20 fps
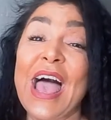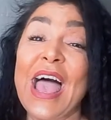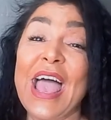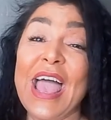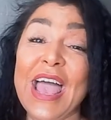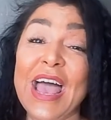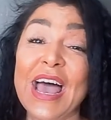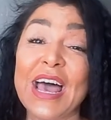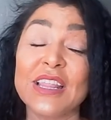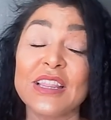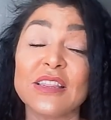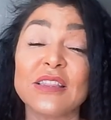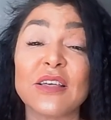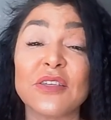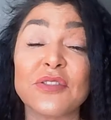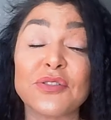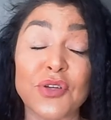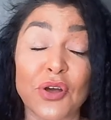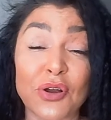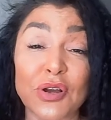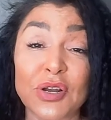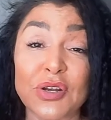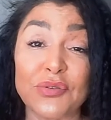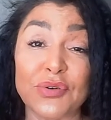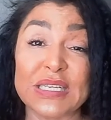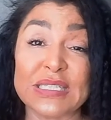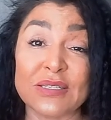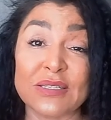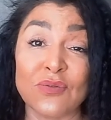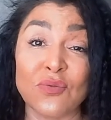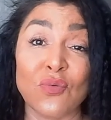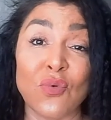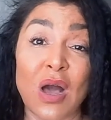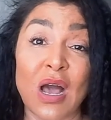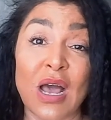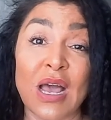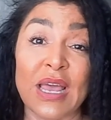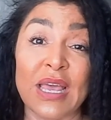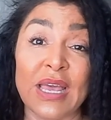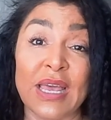And the third reason
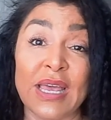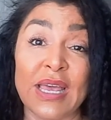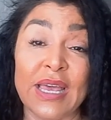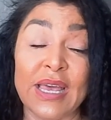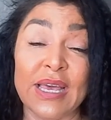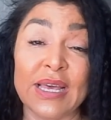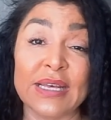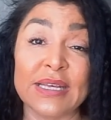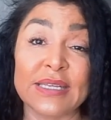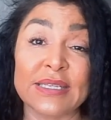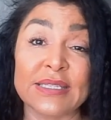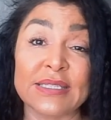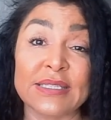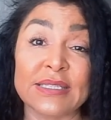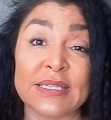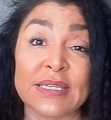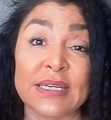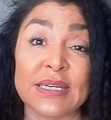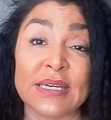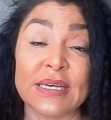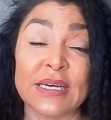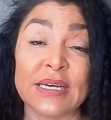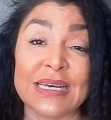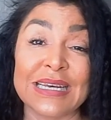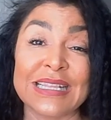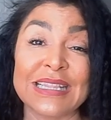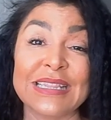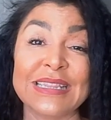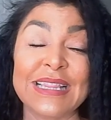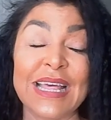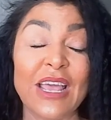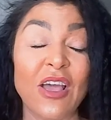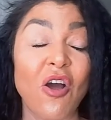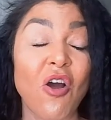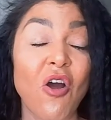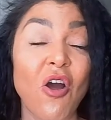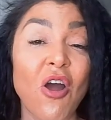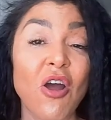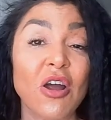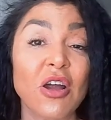why is they
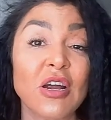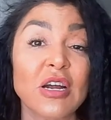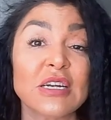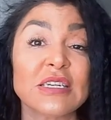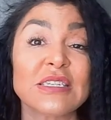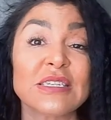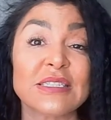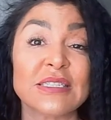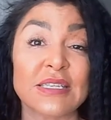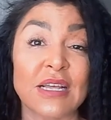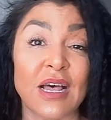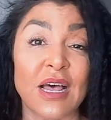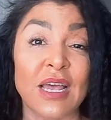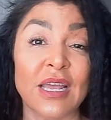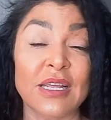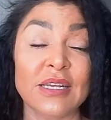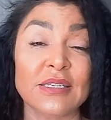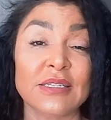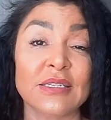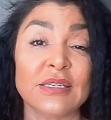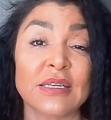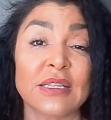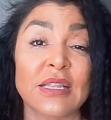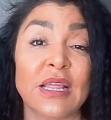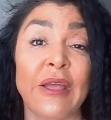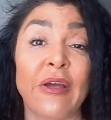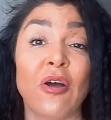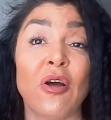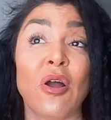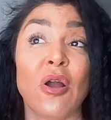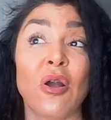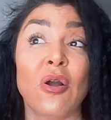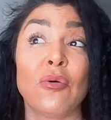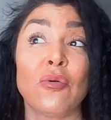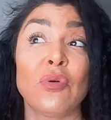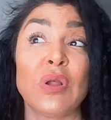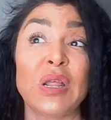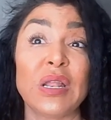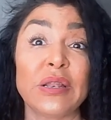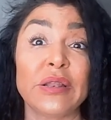are designed, they are
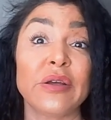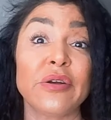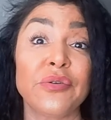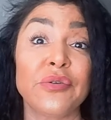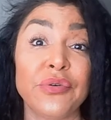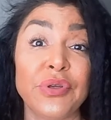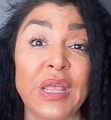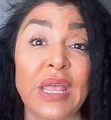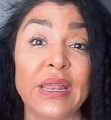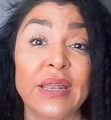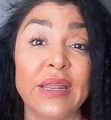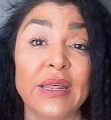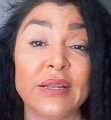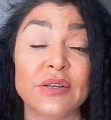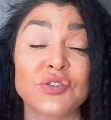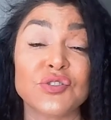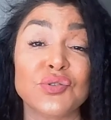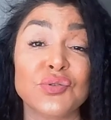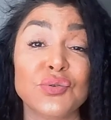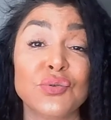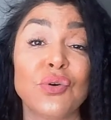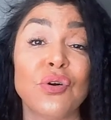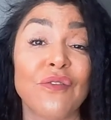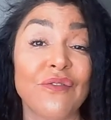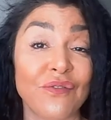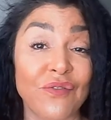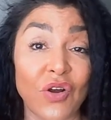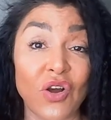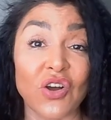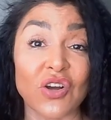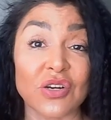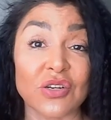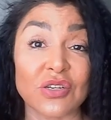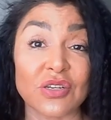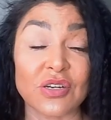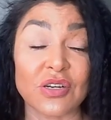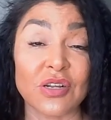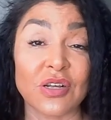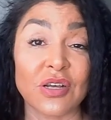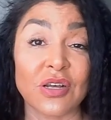written and created to convert.
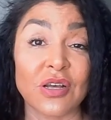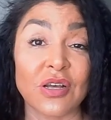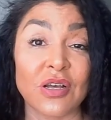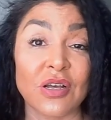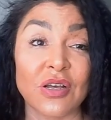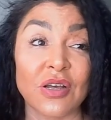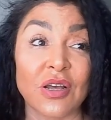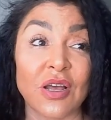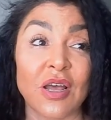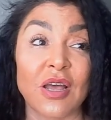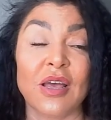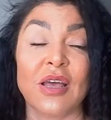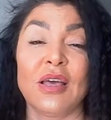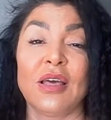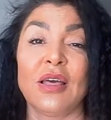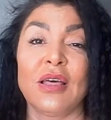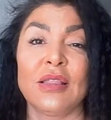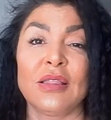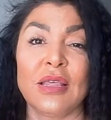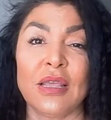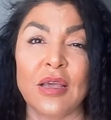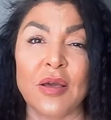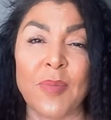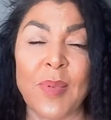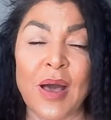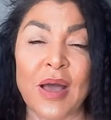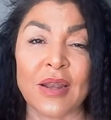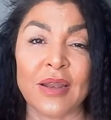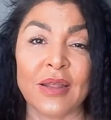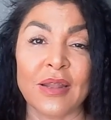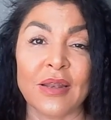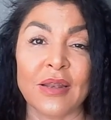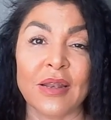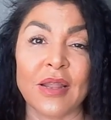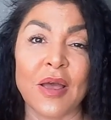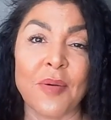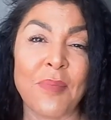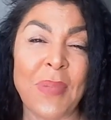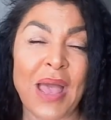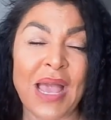Think about it.
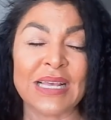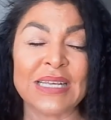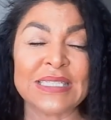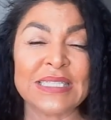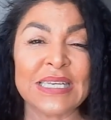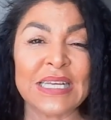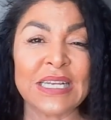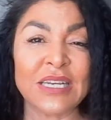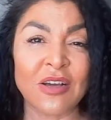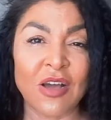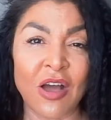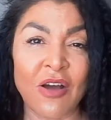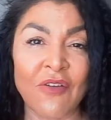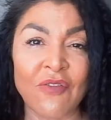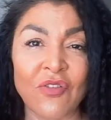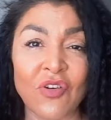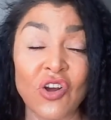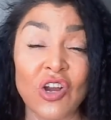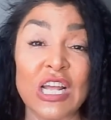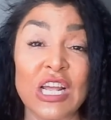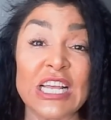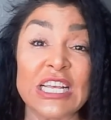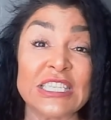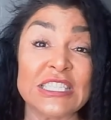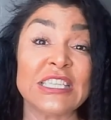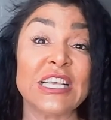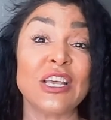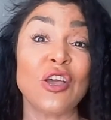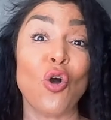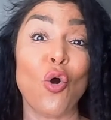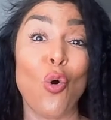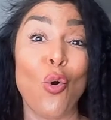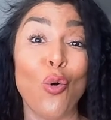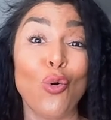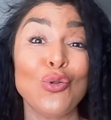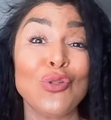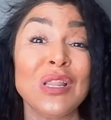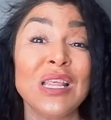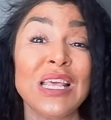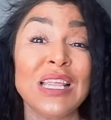A magazine cover is the
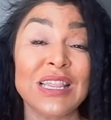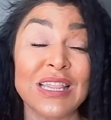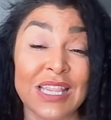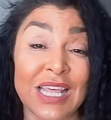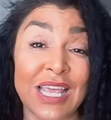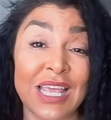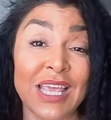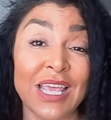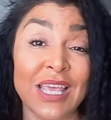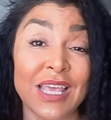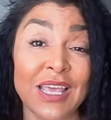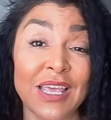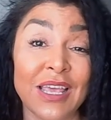only thing